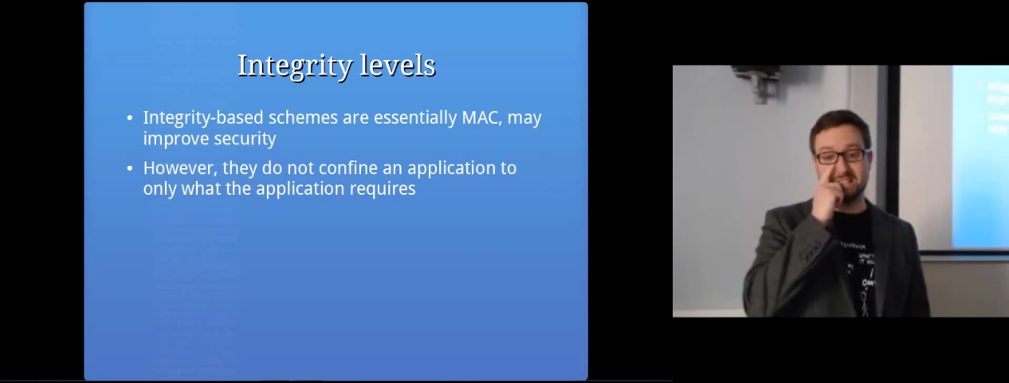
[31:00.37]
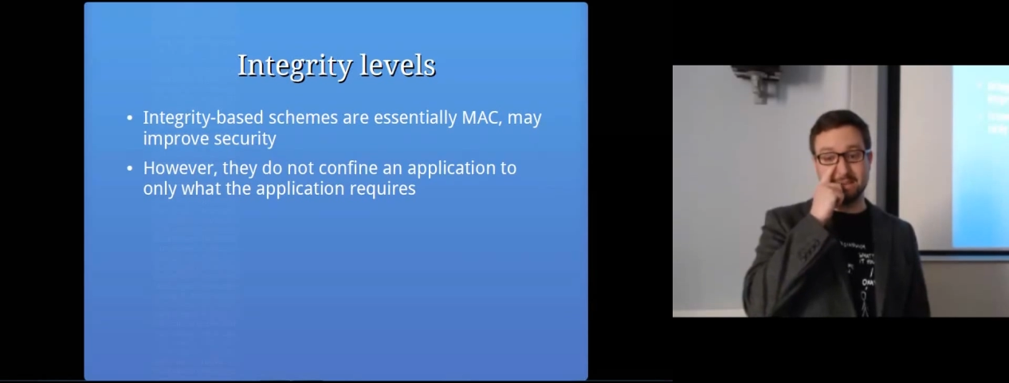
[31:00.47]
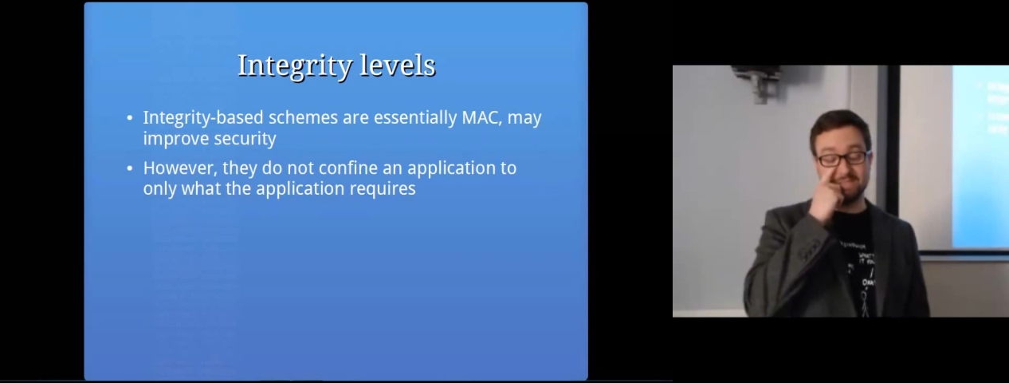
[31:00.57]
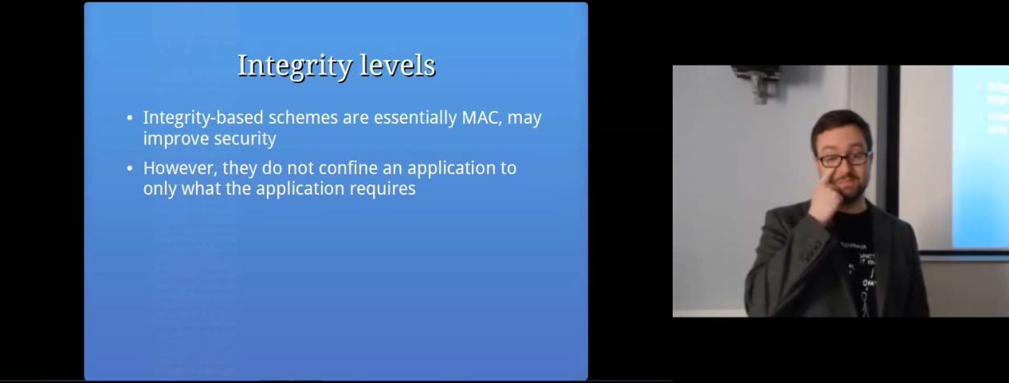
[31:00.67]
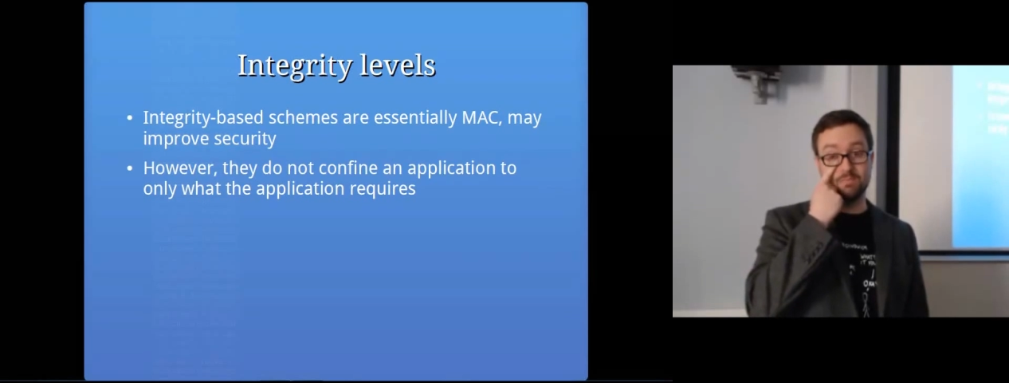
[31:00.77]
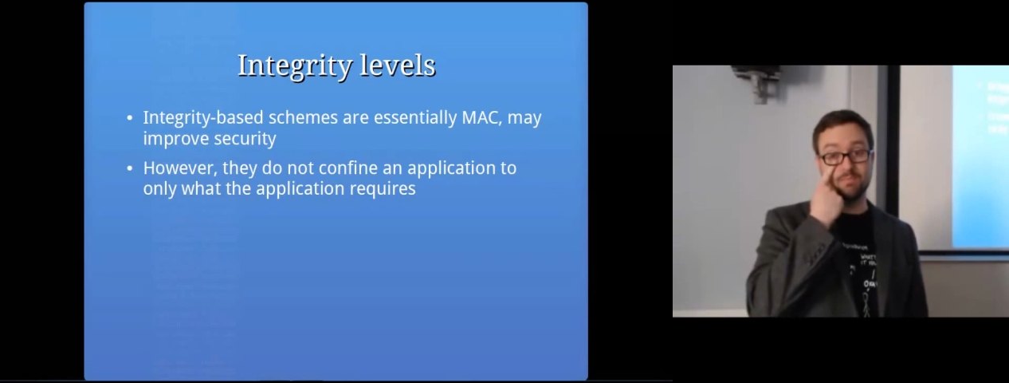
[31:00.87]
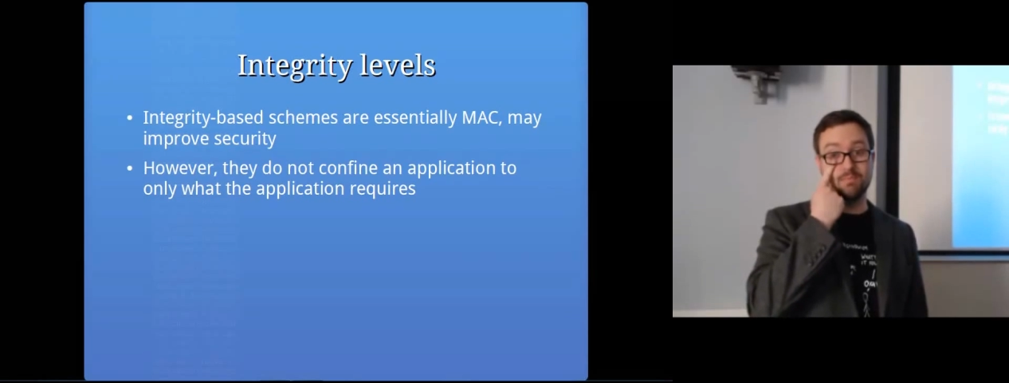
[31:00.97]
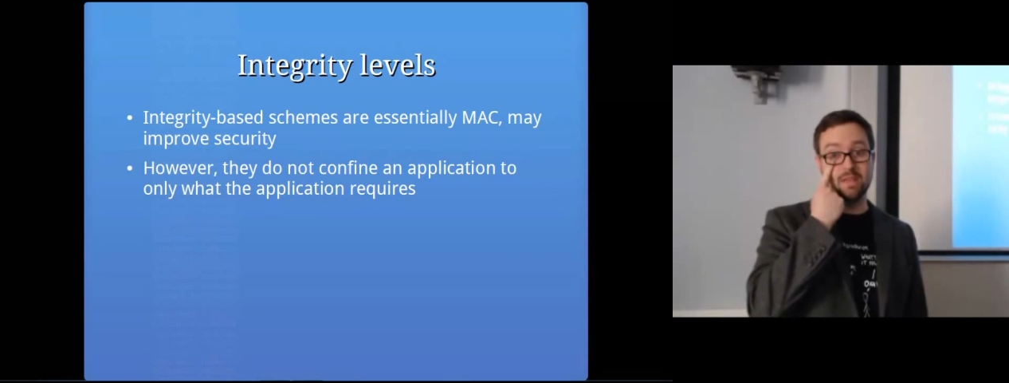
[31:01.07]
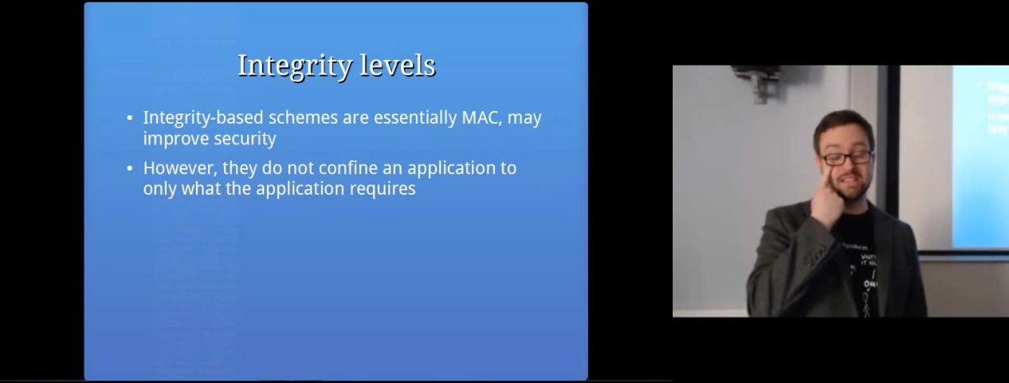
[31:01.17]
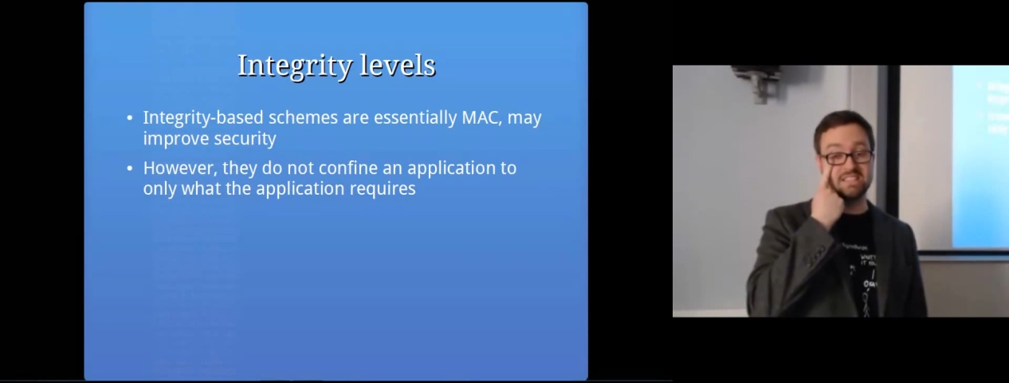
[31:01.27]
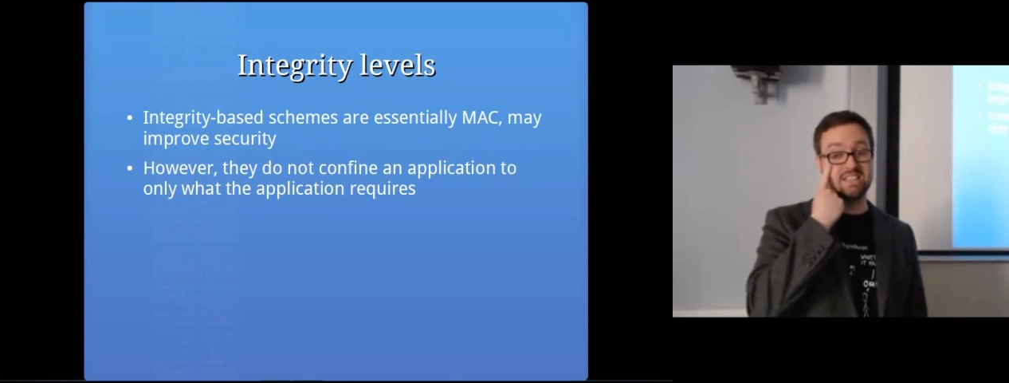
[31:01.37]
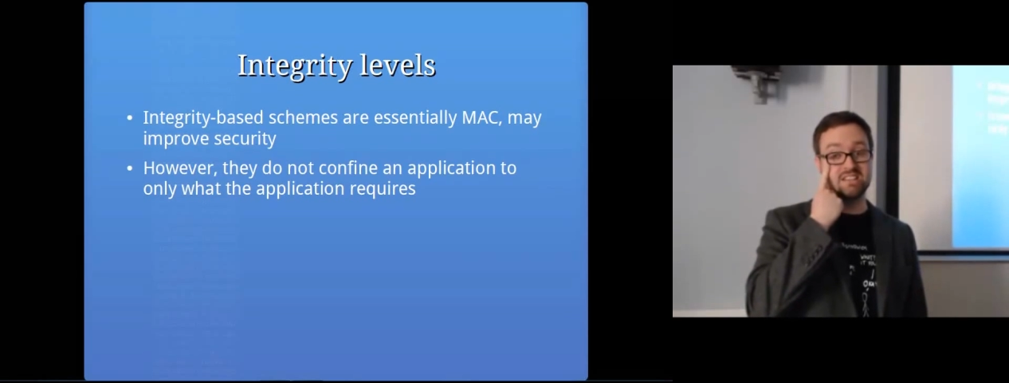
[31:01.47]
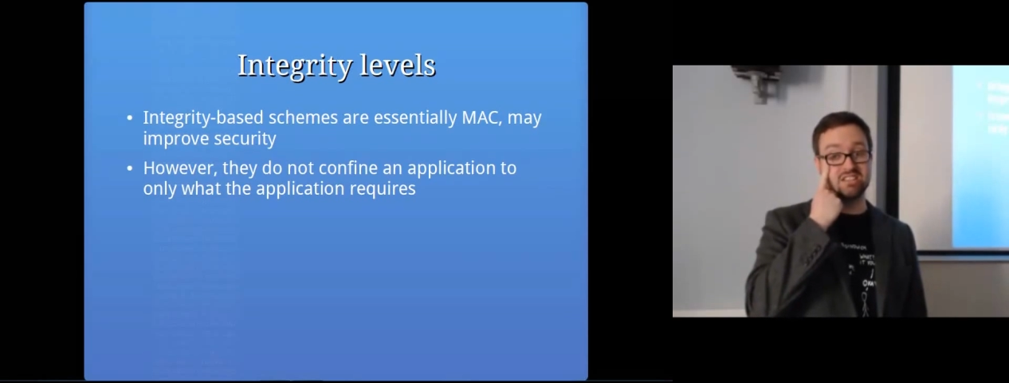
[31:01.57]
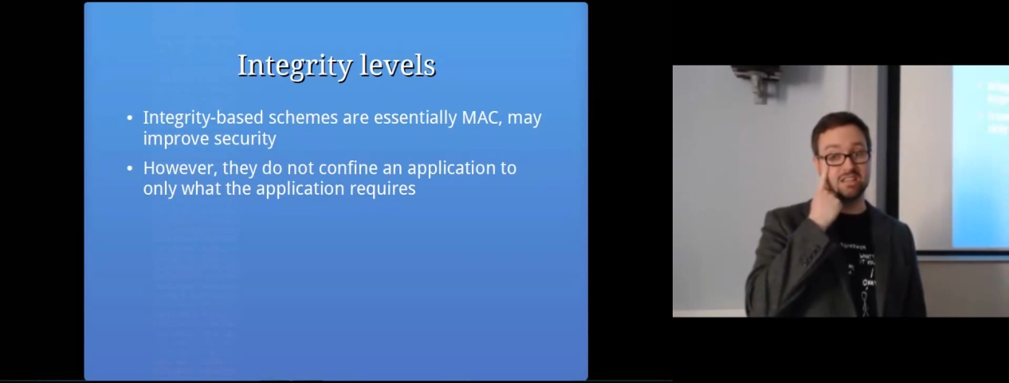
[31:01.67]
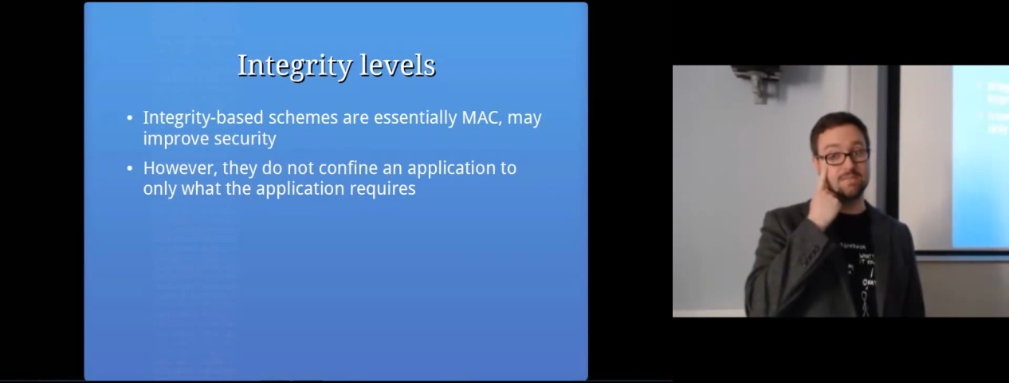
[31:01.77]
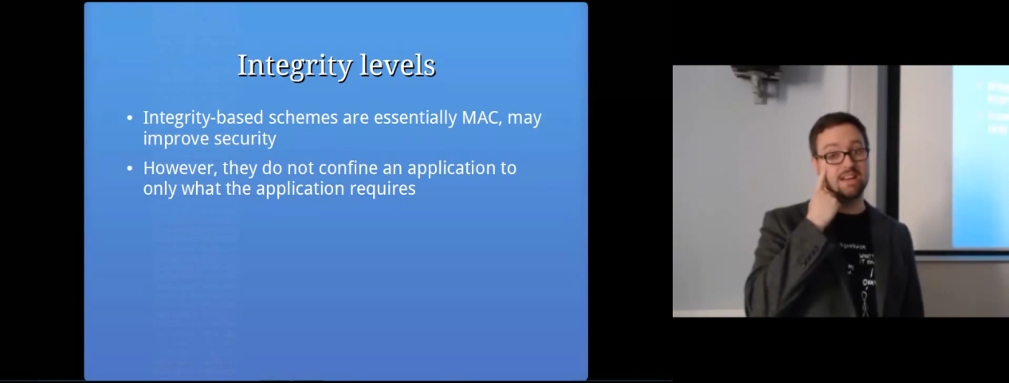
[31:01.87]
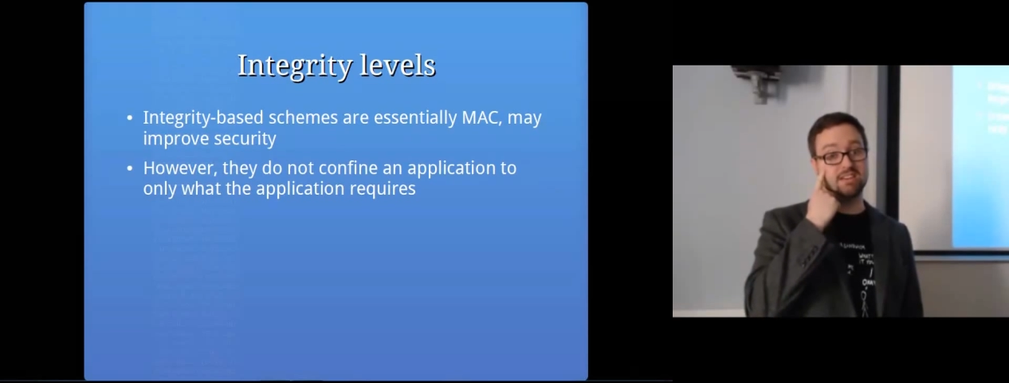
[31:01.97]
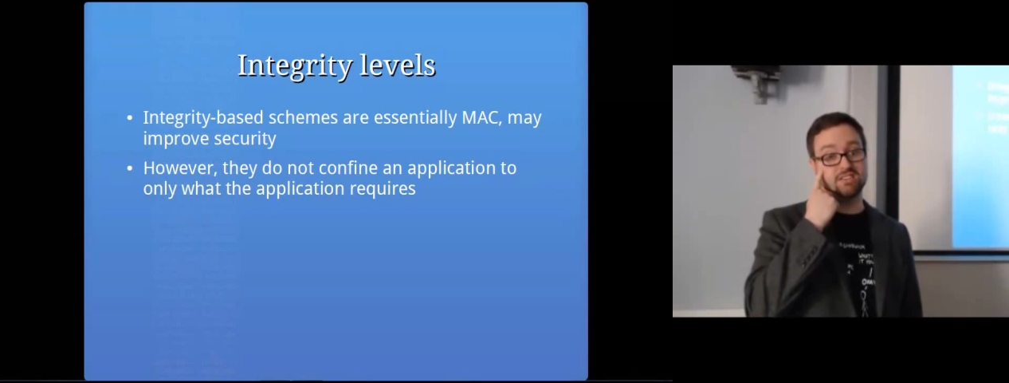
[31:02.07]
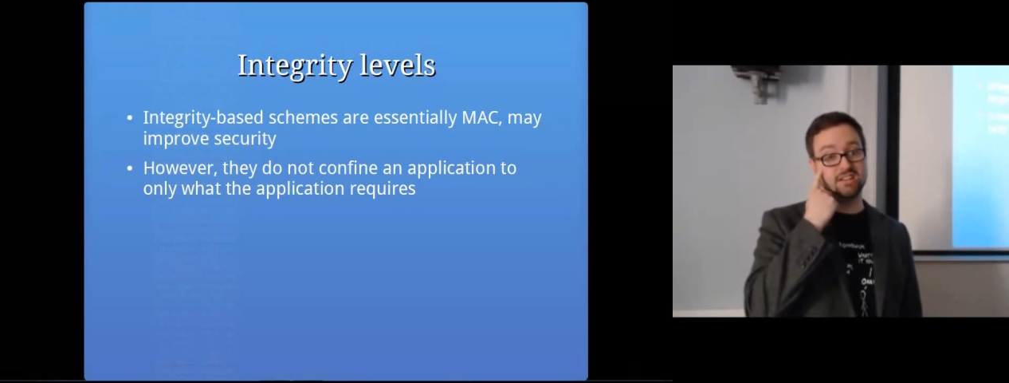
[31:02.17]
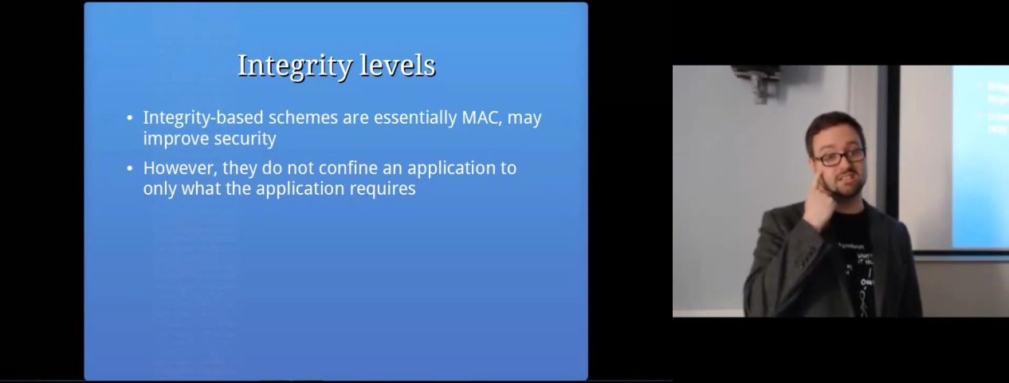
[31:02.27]
scheme is essentially a
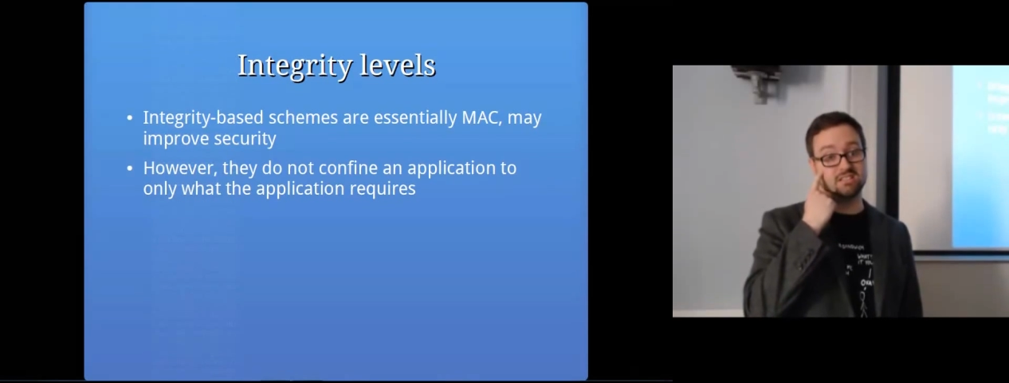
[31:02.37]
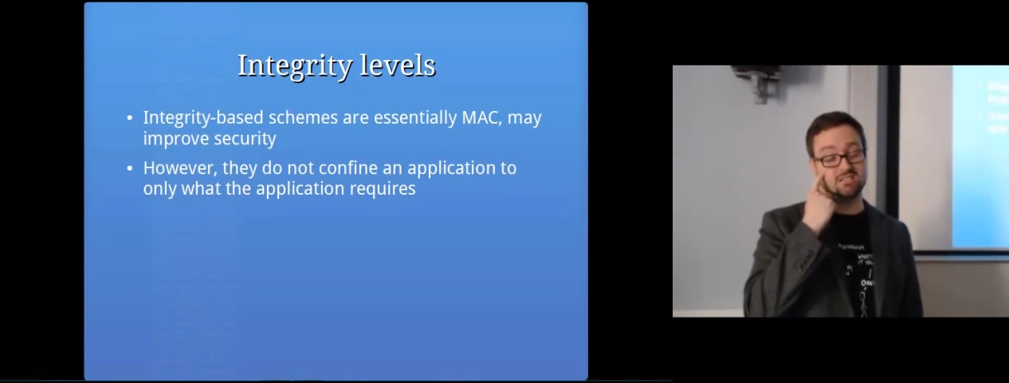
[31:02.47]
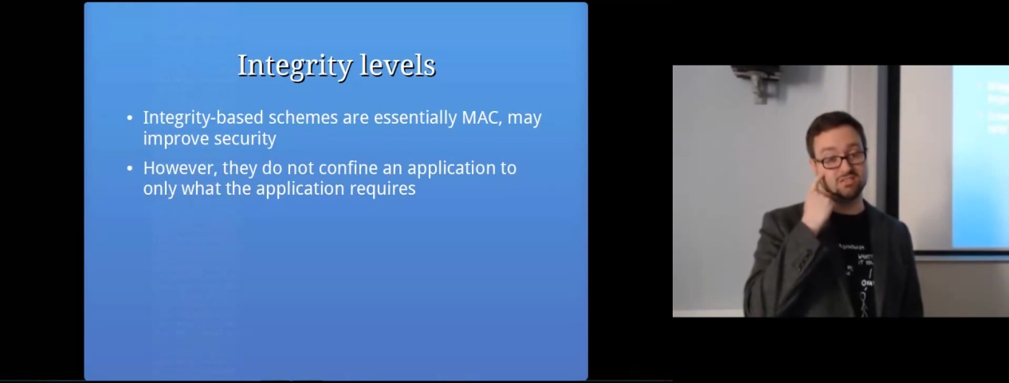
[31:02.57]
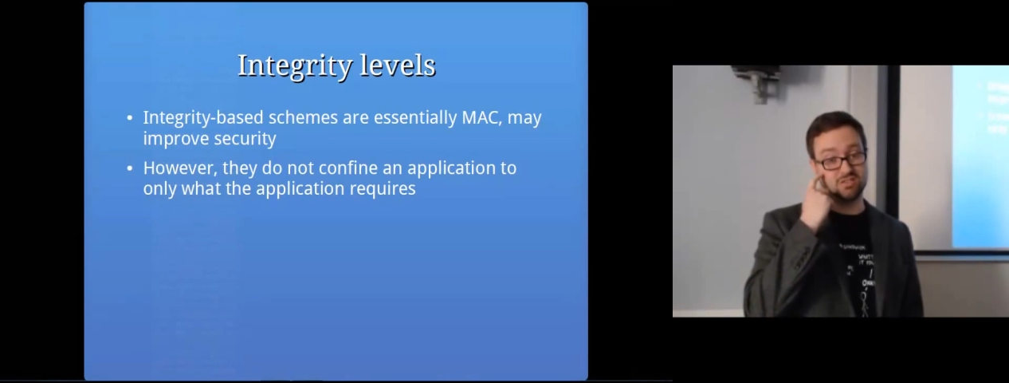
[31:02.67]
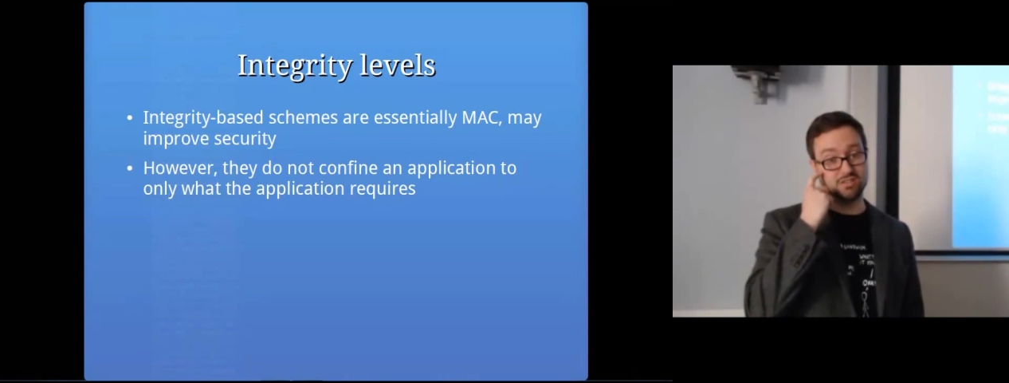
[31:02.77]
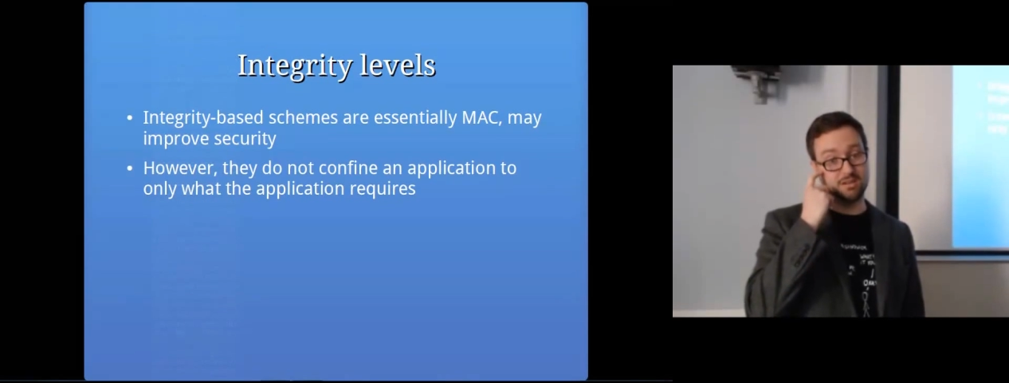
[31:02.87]
mandatory access control,